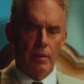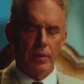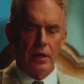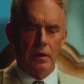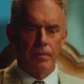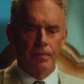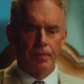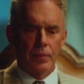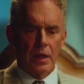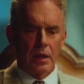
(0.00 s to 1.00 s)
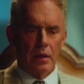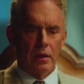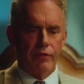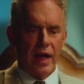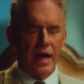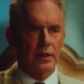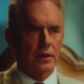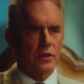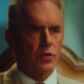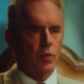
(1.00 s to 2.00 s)
I mean, the fact
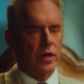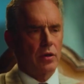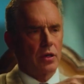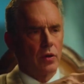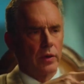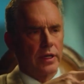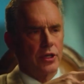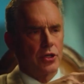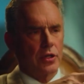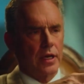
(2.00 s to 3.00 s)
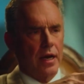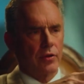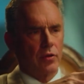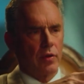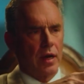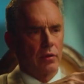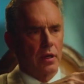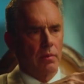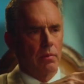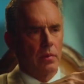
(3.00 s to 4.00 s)
that this weird coalition gathered around
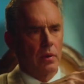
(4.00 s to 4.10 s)
him,